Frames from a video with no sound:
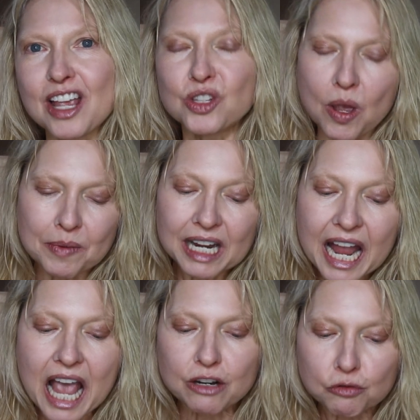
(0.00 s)
So I'm going to
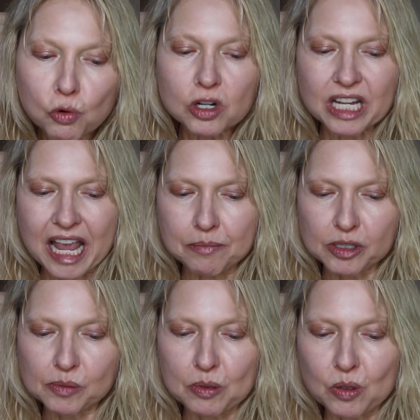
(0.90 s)
add 4
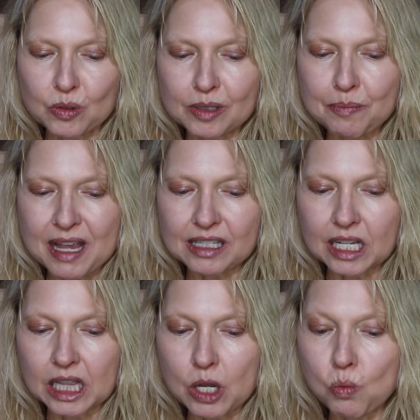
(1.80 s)
tablespoons,
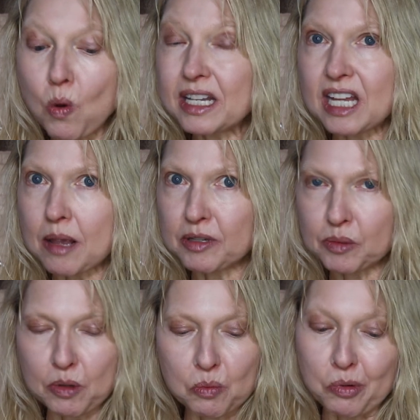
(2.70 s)
basically 1
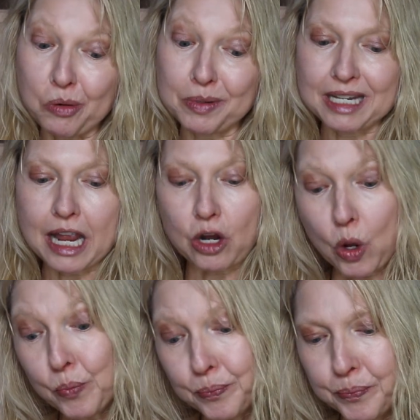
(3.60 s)
tablespoon per
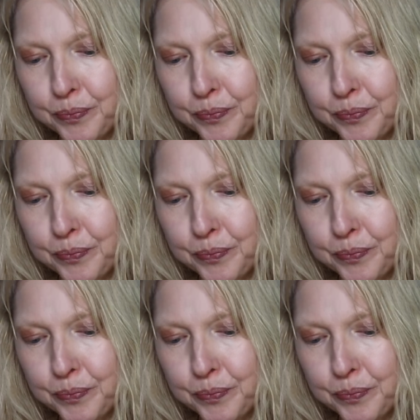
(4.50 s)
potato.